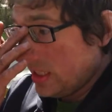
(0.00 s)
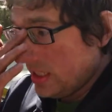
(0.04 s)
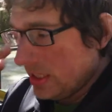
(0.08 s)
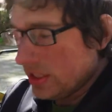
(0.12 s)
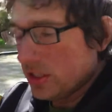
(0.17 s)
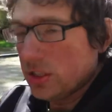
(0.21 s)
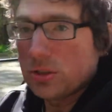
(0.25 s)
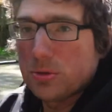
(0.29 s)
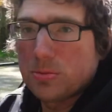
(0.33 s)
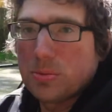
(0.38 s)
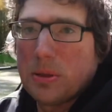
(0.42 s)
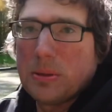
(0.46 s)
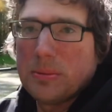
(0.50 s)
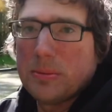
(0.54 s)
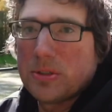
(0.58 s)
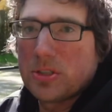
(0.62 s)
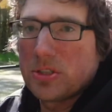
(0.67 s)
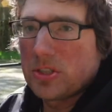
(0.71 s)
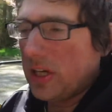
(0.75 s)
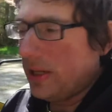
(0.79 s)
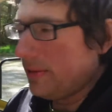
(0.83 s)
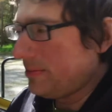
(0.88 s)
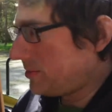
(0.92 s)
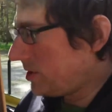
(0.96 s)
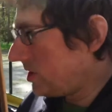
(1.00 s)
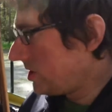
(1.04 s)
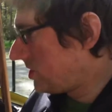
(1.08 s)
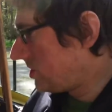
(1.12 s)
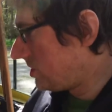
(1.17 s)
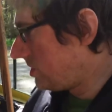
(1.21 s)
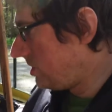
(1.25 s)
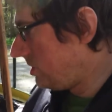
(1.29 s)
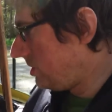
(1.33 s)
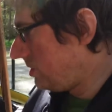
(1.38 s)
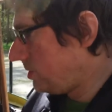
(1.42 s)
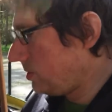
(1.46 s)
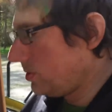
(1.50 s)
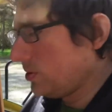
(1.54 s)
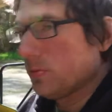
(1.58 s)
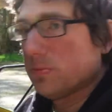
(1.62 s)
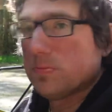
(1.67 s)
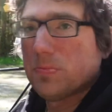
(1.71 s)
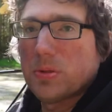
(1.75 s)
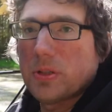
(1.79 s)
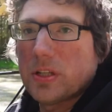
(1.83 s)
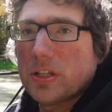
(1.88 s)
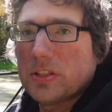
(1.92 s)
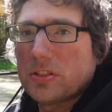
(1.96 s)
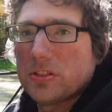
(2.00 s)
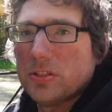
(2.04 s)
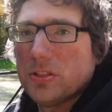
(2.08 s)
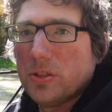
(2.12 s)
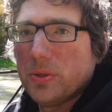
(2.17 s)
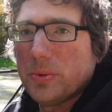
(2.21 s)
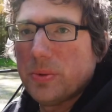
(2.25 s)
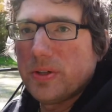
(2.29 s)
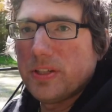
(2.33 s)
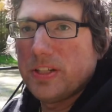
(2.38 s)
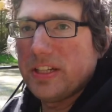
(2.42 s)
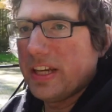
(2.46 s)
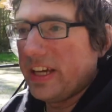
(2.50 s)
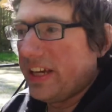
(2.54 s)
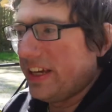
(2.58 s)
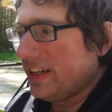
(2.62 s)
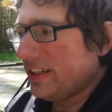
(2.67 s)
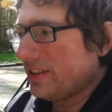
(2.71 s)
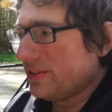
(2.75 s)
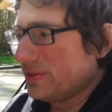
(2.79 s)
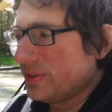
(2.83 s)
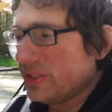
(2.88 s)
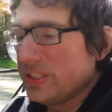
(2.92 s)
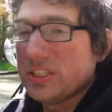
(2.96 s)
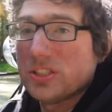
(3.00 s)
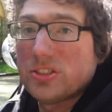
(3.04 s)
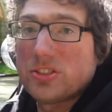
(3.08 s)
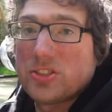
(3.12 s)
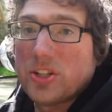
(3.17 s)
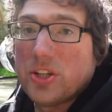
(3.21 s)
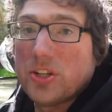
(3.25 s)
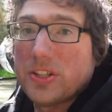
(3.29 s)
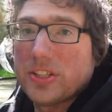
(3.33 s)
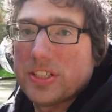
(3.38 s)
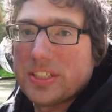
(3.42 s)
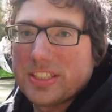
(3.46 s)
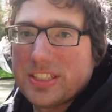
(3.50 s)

So it's pretty much time just to pull out the new one and reinstall it.